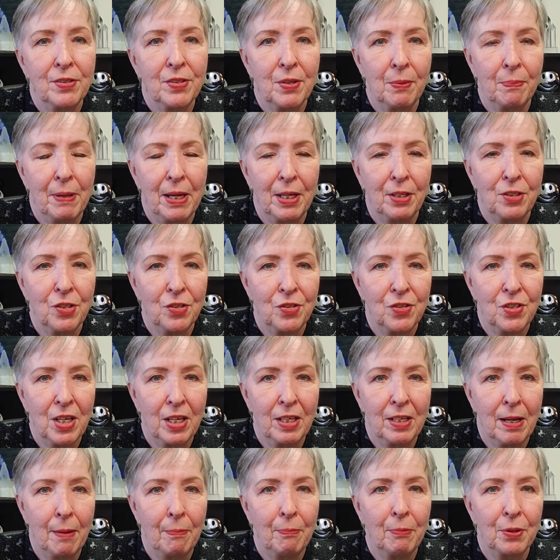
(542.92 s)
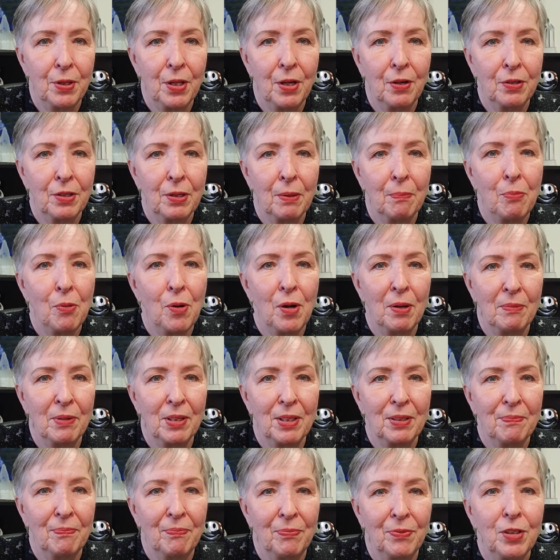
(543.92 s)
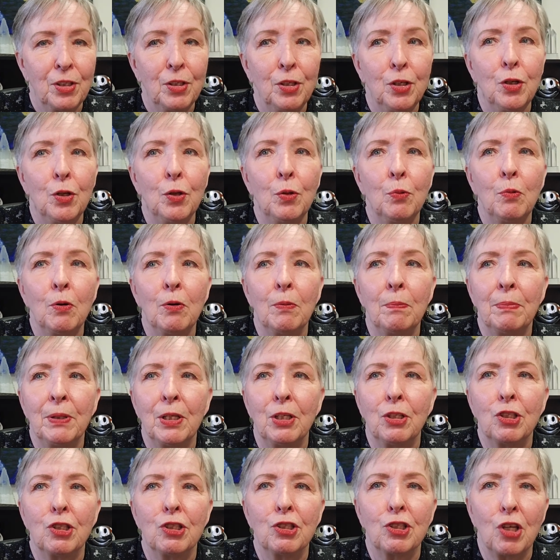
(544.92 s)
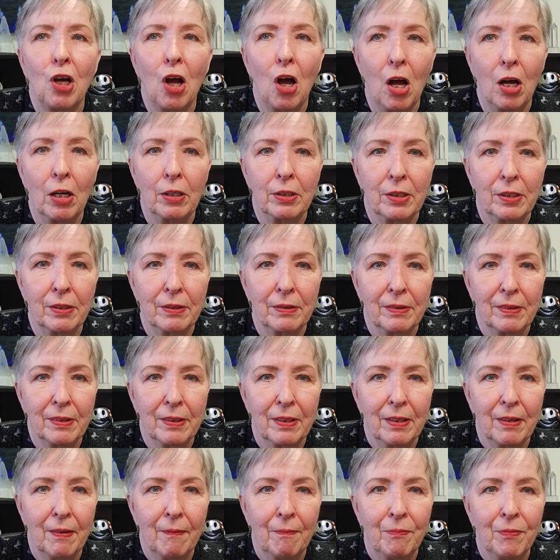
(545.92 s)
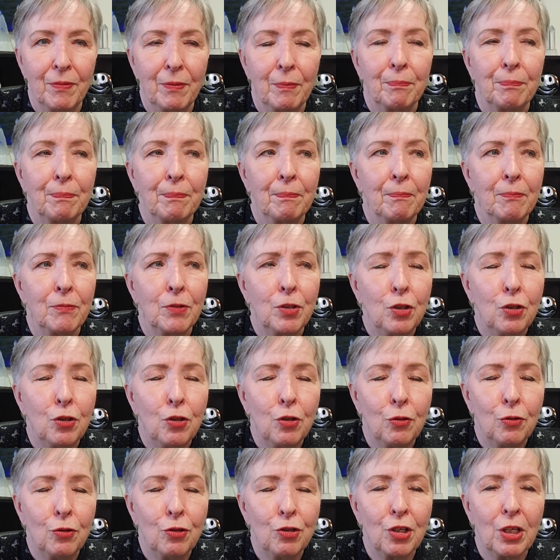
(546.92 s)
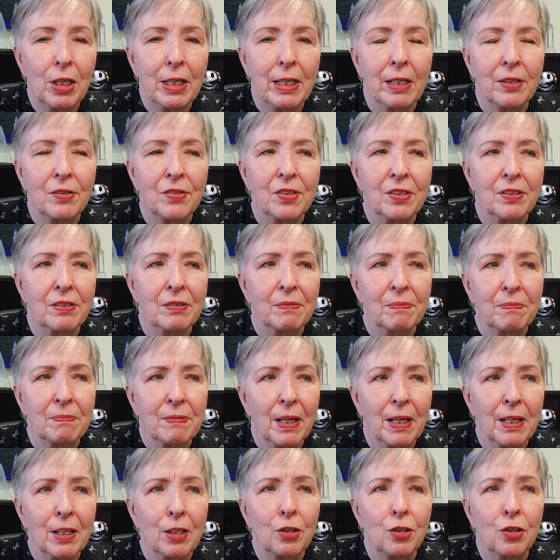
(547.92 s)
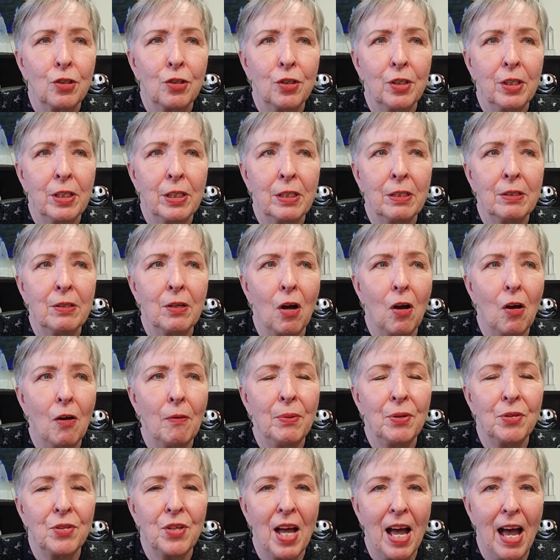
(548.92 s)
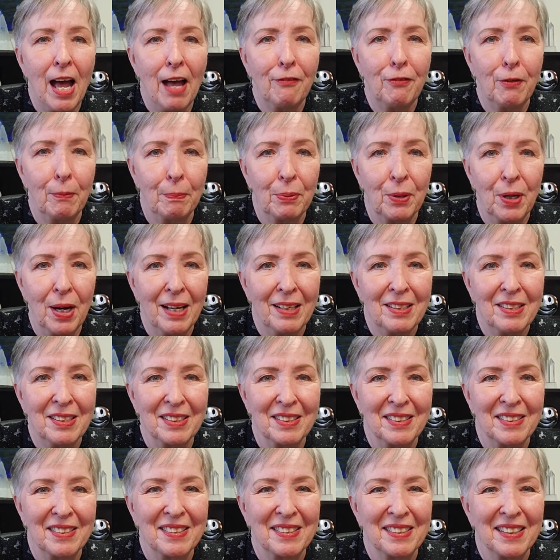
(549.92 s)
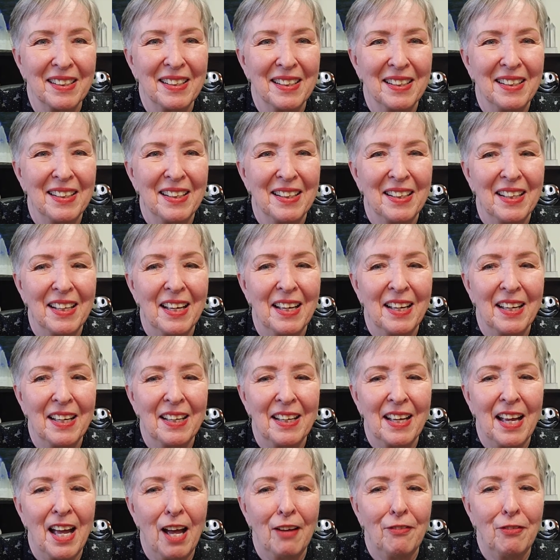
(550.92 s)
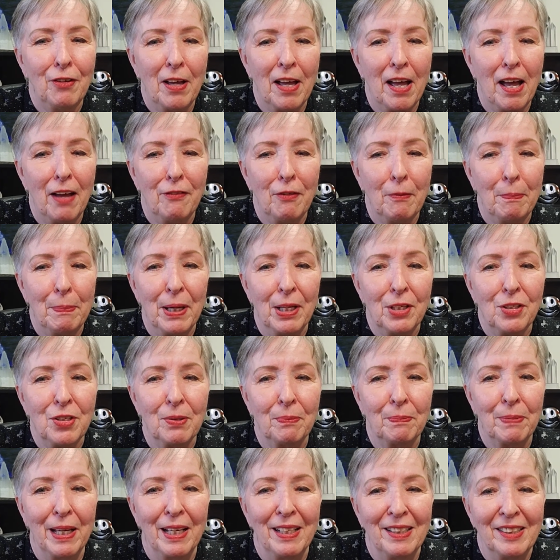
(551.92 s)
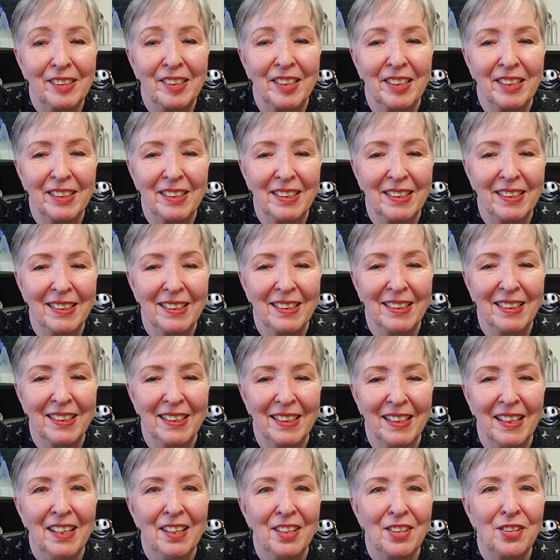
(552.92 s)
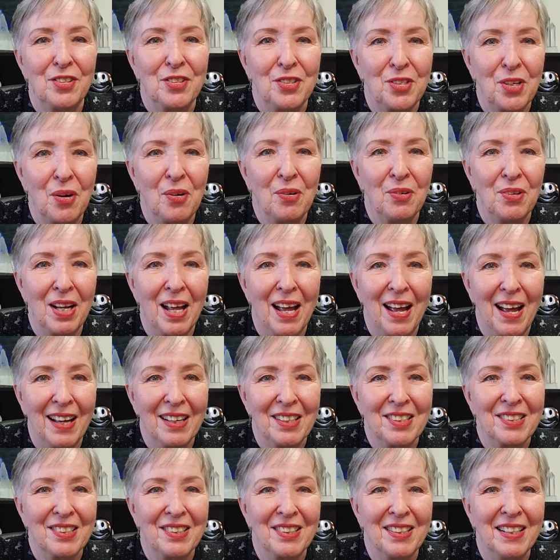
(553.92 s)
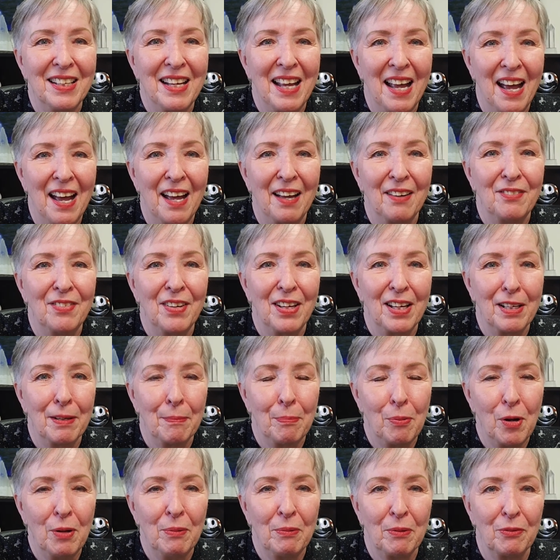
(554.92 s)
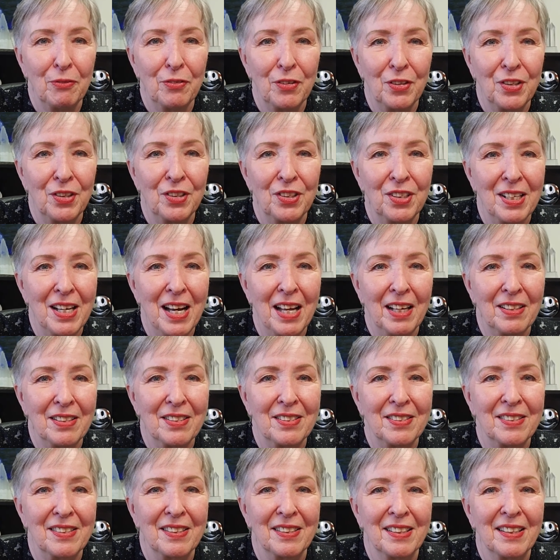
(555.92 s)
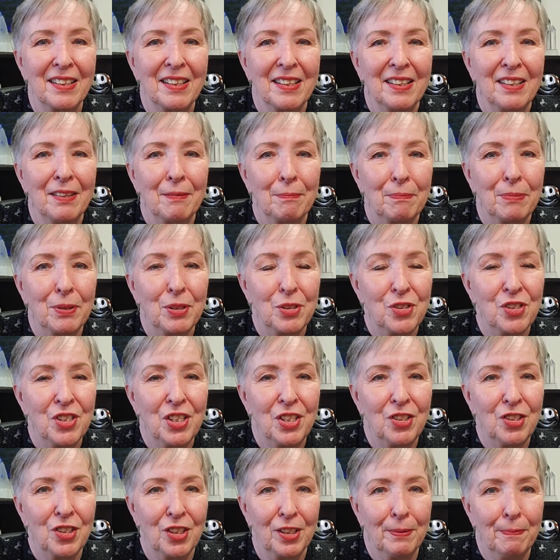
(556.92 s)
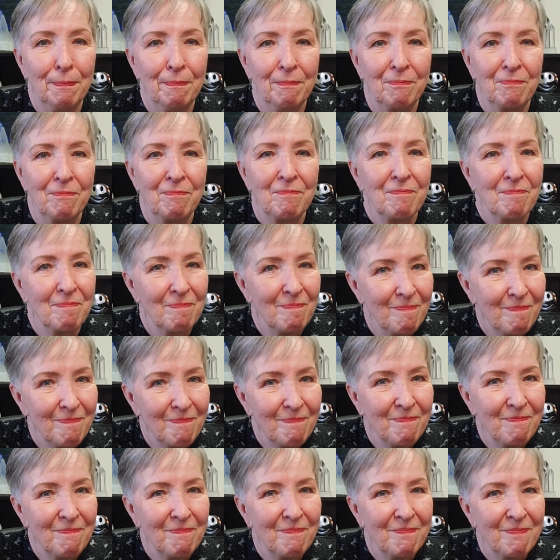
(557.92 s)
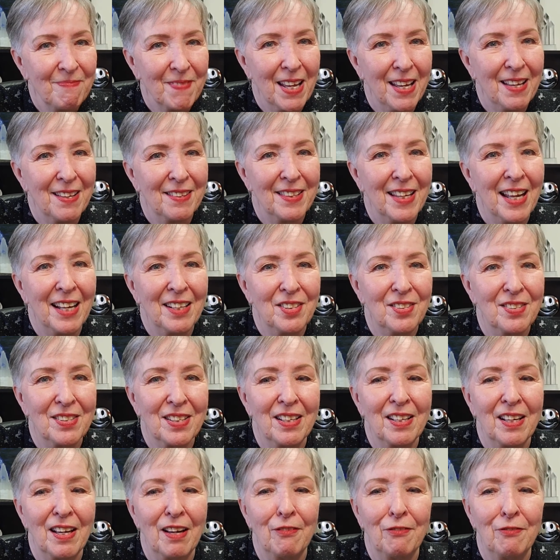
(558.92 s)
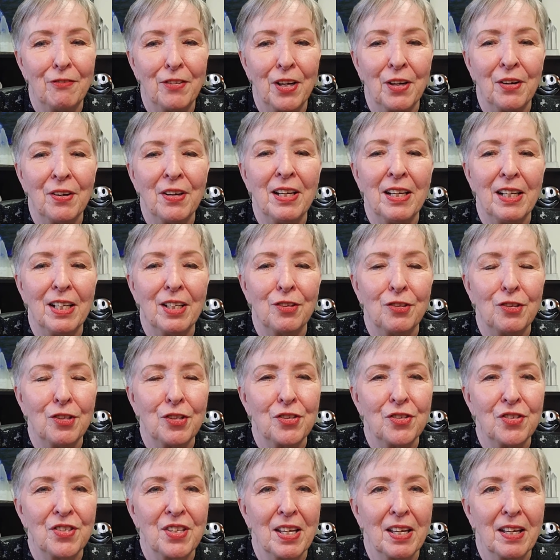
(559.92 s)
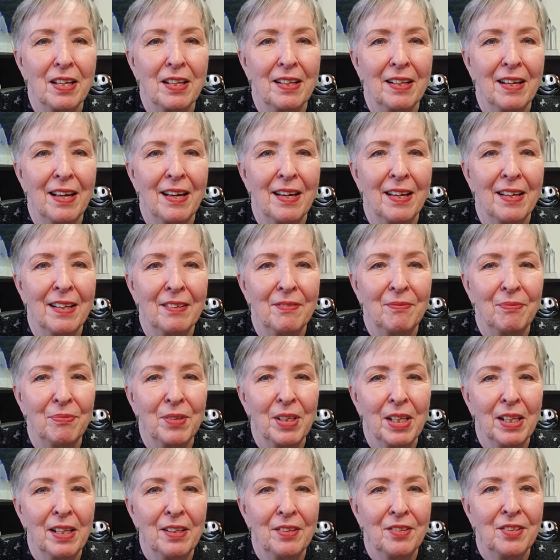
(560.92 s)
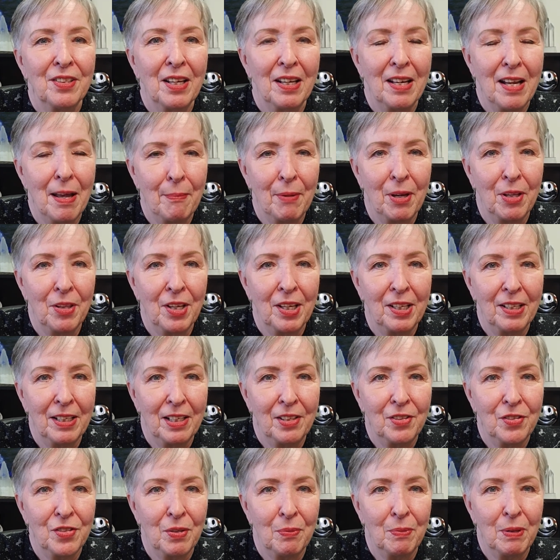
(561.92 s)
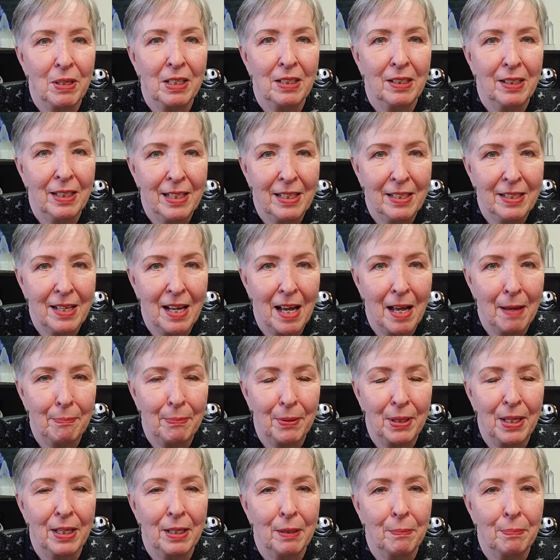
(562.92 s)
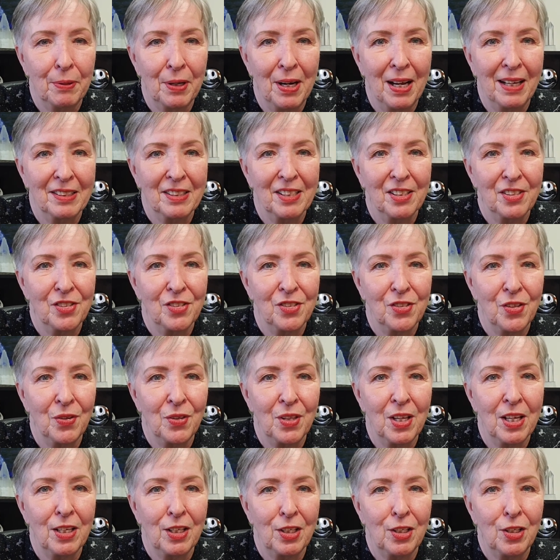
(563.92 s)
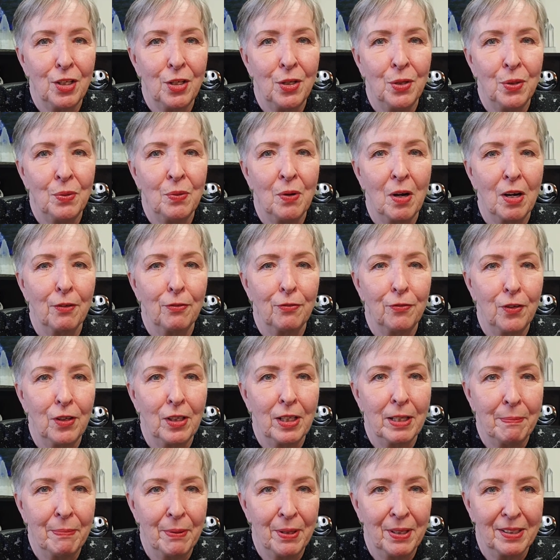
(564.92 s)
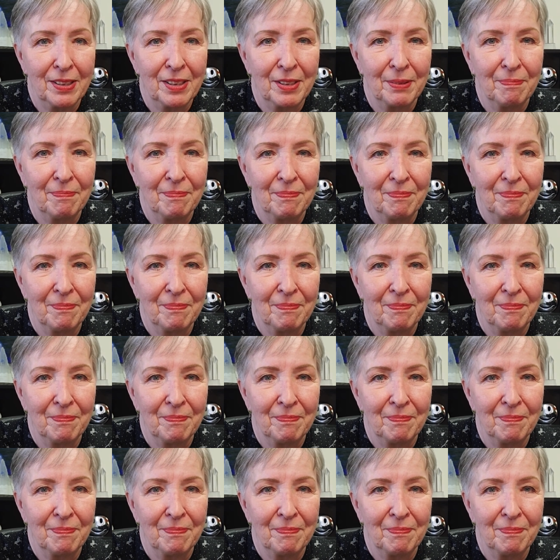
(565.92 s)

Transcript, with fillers: that patients end up without an appointment. You will be shocked. Usually it's a good, almost half a practice, uh, half, a, half a patient base don't actually have an appointment for their next procedure. And that's a, a very interesting uh, dilemma that needs to be cleaned up in a practice so that you are fully booked